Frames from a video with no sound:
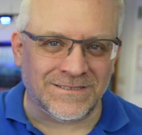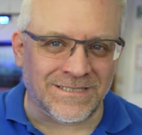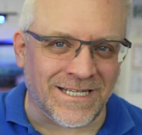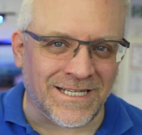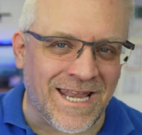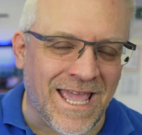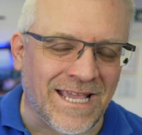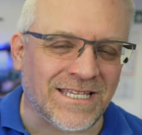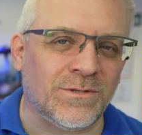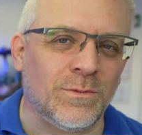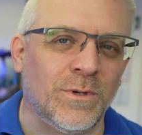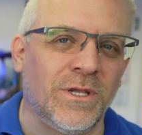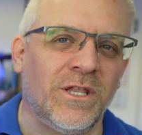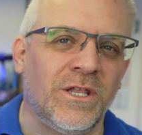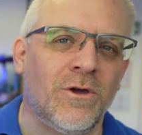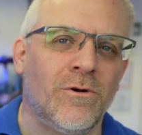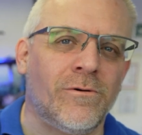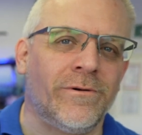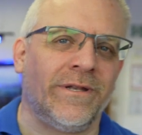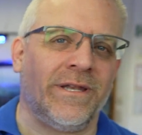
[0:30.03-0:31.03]
The next
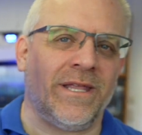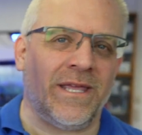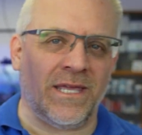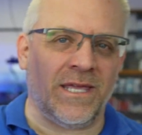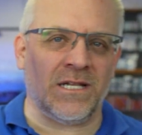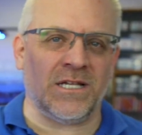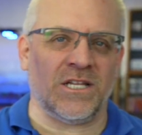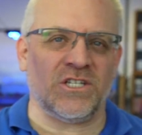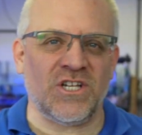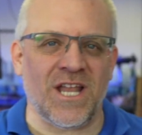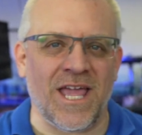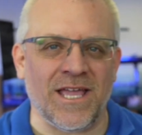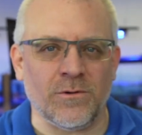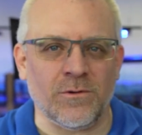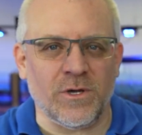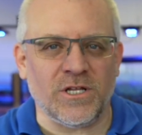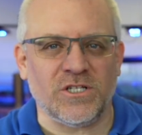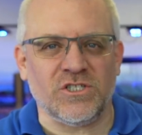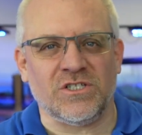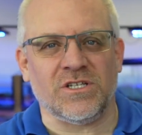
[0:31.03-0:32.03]
video in English
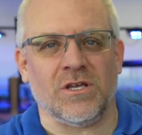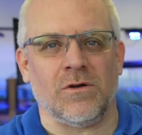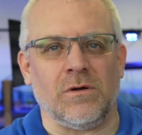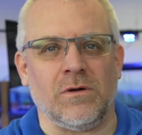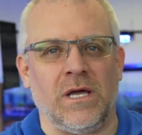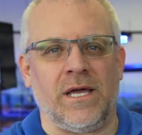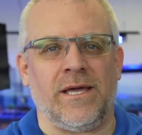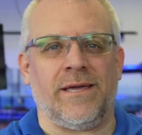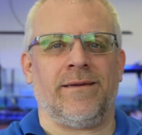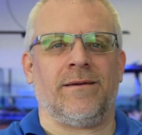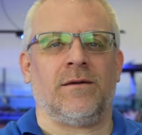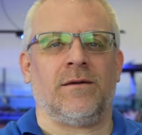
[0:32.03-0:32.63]
language, so I